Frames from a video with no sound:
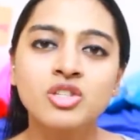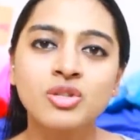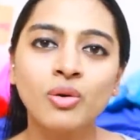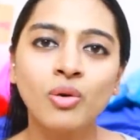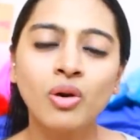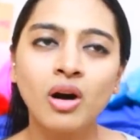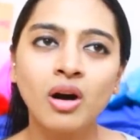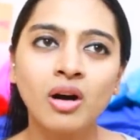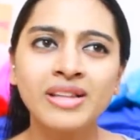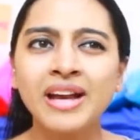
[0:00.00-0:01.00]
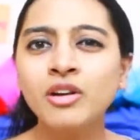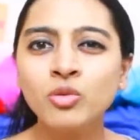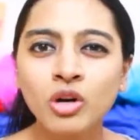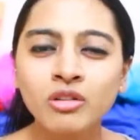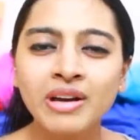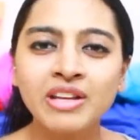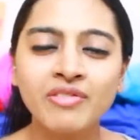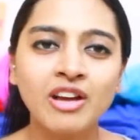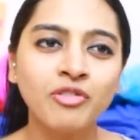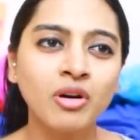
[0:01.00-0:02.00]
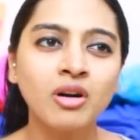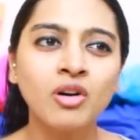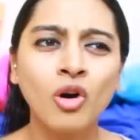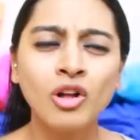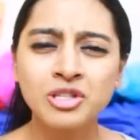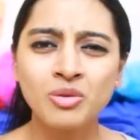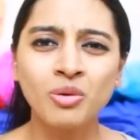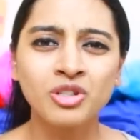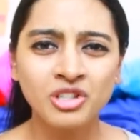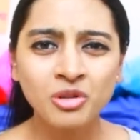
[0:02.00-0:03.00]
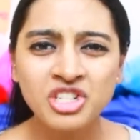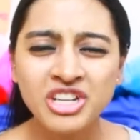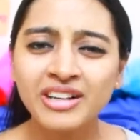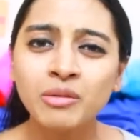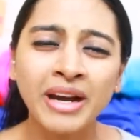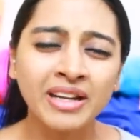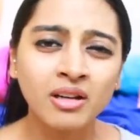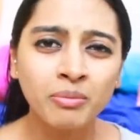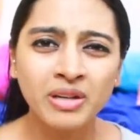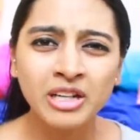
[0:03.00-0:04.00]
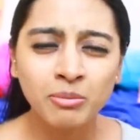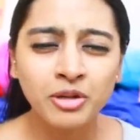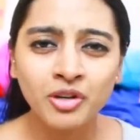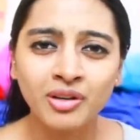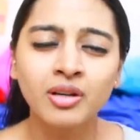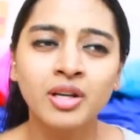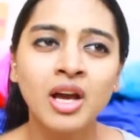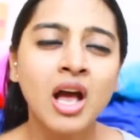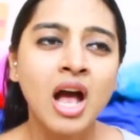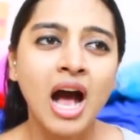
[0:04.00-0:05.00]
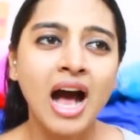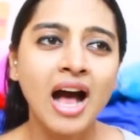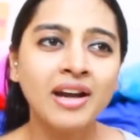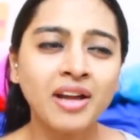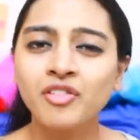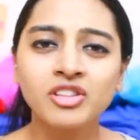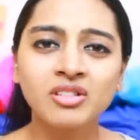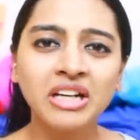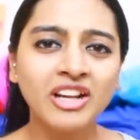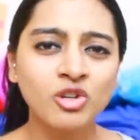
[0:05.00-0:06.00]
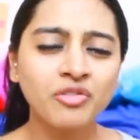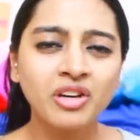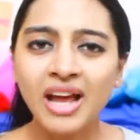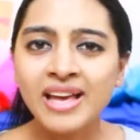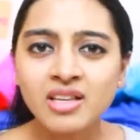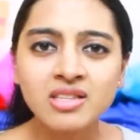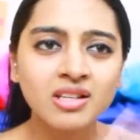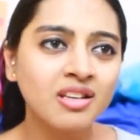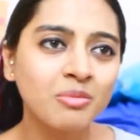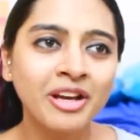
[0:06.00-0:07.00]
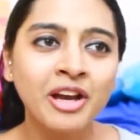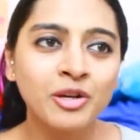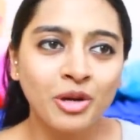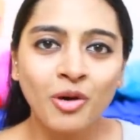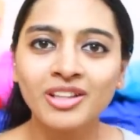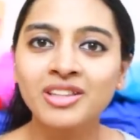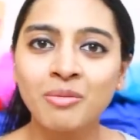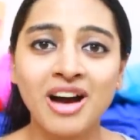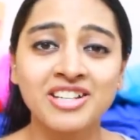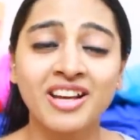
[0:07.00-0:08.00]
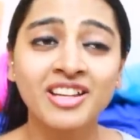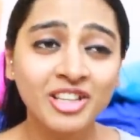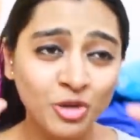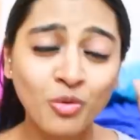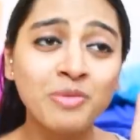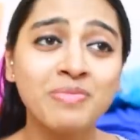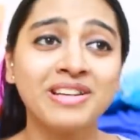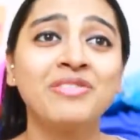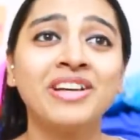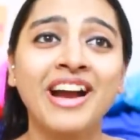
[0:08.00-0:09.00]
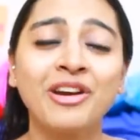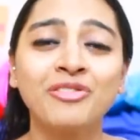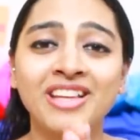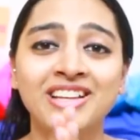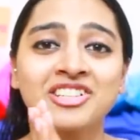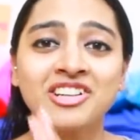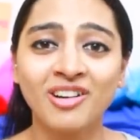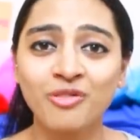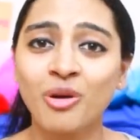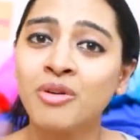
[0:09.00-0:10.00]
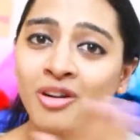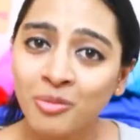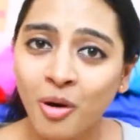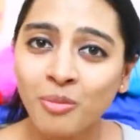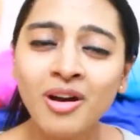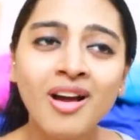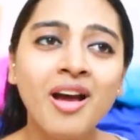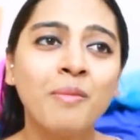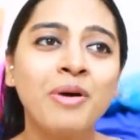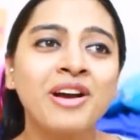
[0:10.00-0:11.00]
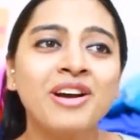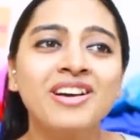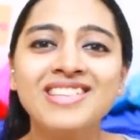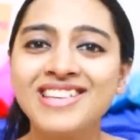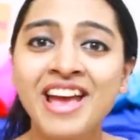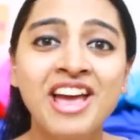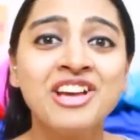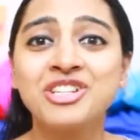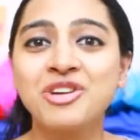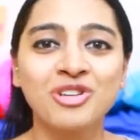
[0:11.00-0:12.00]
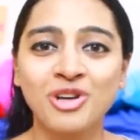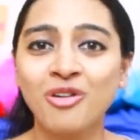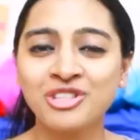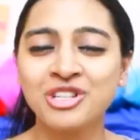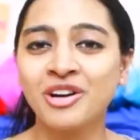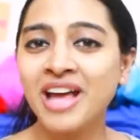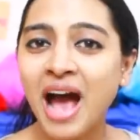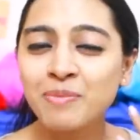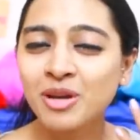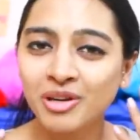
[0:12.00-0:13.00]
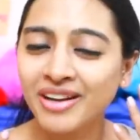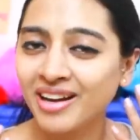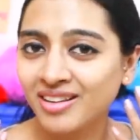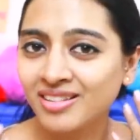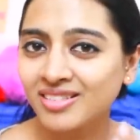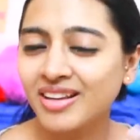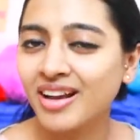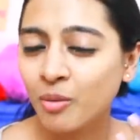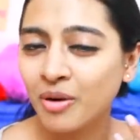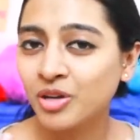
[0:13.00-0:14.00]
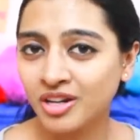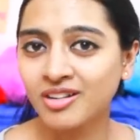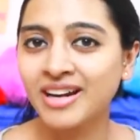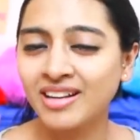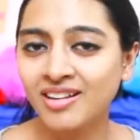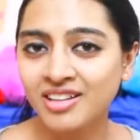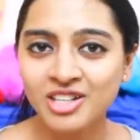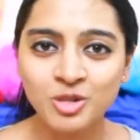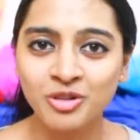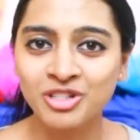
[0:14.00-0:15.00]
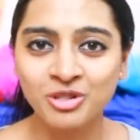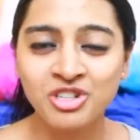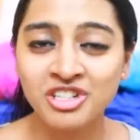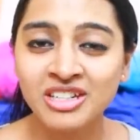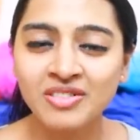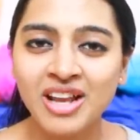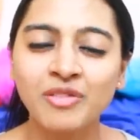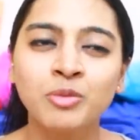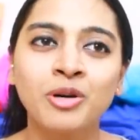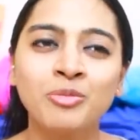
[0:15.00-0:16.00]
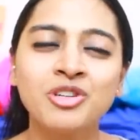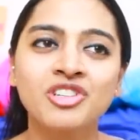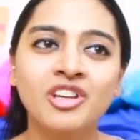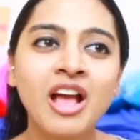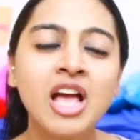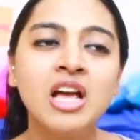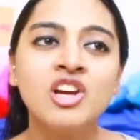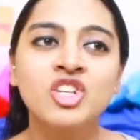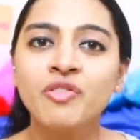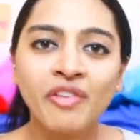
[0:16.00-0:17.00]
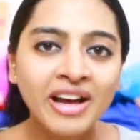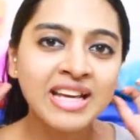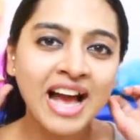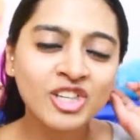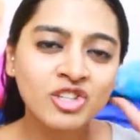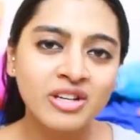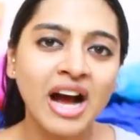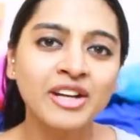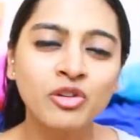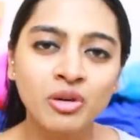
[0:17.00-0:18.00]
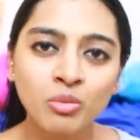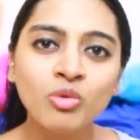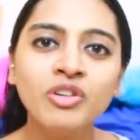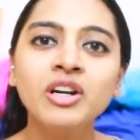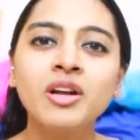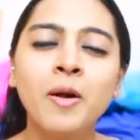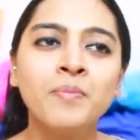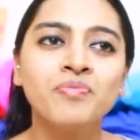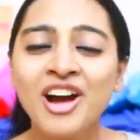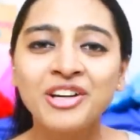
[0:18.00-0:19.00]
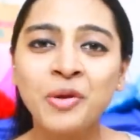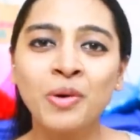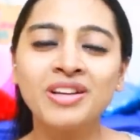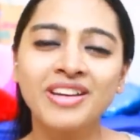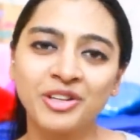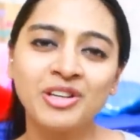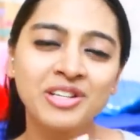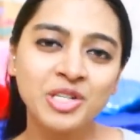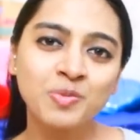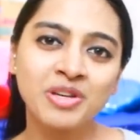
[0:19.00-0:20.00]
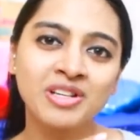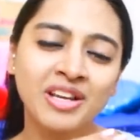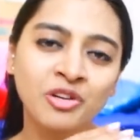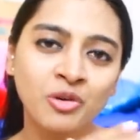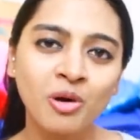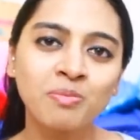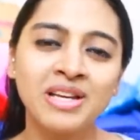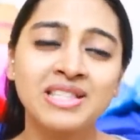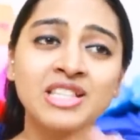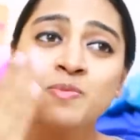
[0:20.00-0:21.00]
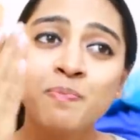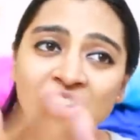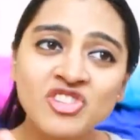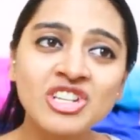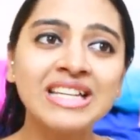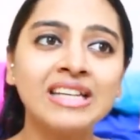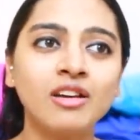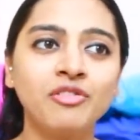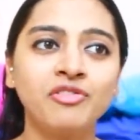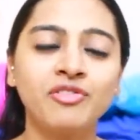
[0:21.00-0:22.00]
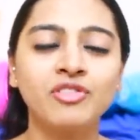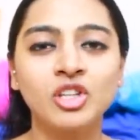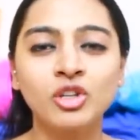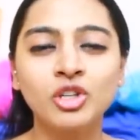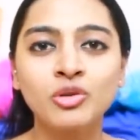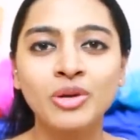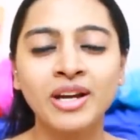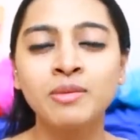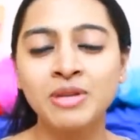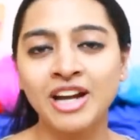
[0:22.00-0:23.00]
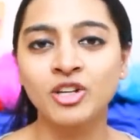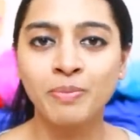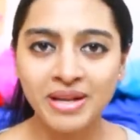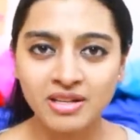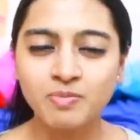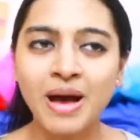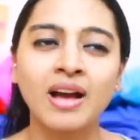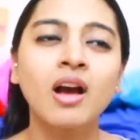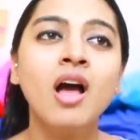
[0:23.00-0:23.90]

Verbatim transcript: So uh, that didn't work very well for her. Also, you know, she ended up getting a little bit hurt, and after three days of crying and screaming and doing all the tamasha, you won't believe the kind of things she heard from her mom, because she was obviously not happy about getting about her getting her ears pierced. You know, she didn't even have the permission. She finally actually had to remove it. Don't get your ears pierced at the wrong place, especially if you know you're doing it behind your parents' back.